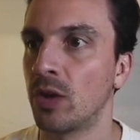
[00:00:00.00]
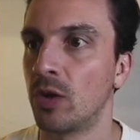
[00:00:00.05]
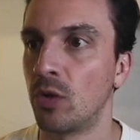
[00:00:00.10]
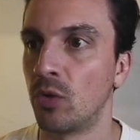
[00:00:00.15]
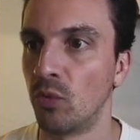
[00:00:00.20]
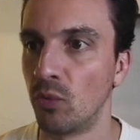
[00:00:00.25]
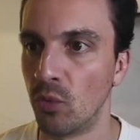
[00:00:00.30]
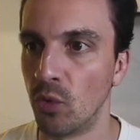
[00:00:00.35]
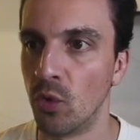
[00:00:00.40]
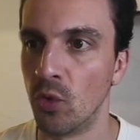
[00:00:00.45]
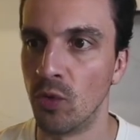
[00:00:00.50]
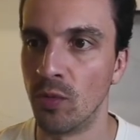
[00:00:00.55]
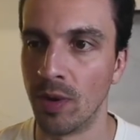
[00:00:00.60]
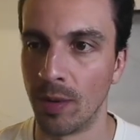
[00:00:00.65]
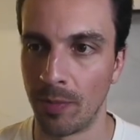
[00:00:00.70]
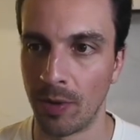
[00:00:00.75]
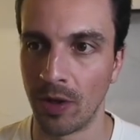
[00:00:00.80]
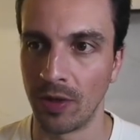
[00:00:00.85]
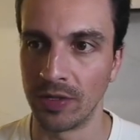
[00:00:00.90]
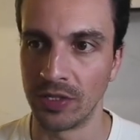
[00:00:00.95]
Rube,
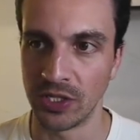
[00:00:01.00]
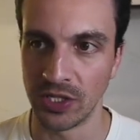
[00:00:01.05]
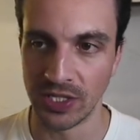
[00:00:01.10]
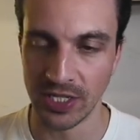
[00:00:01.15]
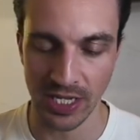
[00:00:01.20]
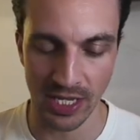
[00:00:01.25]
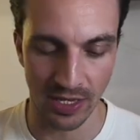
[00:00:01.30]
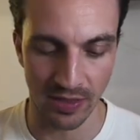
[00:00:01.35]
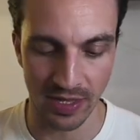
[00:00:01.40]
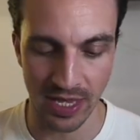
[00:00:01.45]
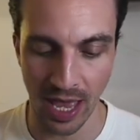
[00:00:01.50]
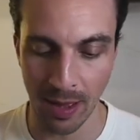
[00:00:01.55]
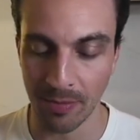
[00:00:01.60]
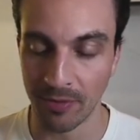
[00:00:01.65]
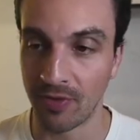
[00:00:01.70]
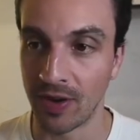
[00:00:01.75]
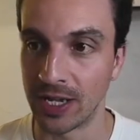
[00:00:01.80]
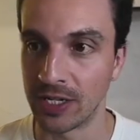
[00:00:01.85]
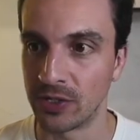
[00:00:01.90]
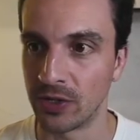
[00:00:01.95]
apologies here, the
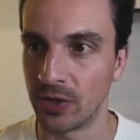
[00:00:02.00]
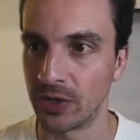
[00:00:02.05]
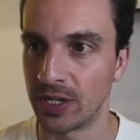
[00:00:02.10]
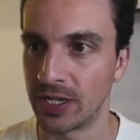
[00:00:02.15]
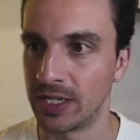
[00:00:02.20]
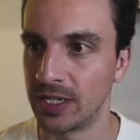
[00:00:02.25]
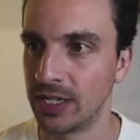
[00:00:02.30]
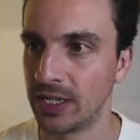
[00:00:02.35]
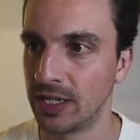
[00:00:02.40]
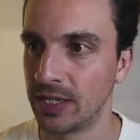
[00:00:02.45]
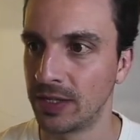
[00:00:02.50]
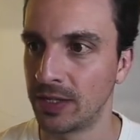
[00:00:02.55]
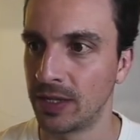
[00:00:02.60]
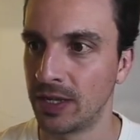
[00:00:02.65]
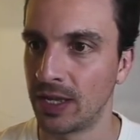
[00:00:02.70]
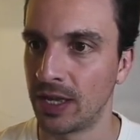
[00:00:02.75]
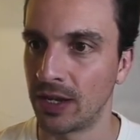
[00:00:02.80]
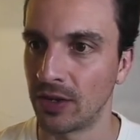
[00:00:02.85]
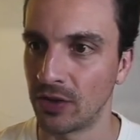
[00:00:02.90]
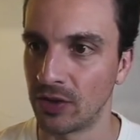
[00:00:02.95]
Appify token.
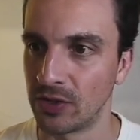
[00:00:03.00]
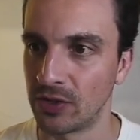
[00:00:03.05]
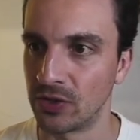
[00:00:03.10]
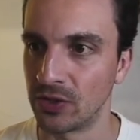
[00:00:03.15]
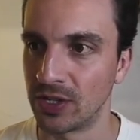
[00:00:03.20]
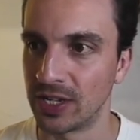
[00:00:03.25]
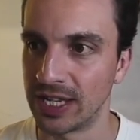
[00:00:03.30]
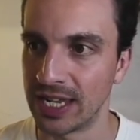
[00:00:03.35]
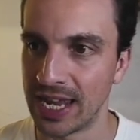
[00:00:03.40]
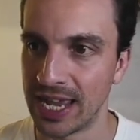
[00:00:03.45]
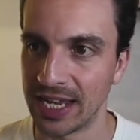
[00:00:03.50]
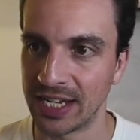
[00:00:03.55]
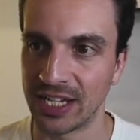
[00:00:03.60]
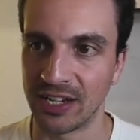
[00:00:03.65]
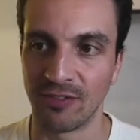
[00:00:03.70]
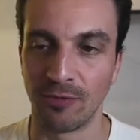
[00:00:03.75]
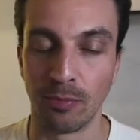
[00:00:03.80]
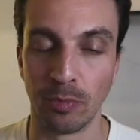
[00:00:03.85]
I'm going to connect, I've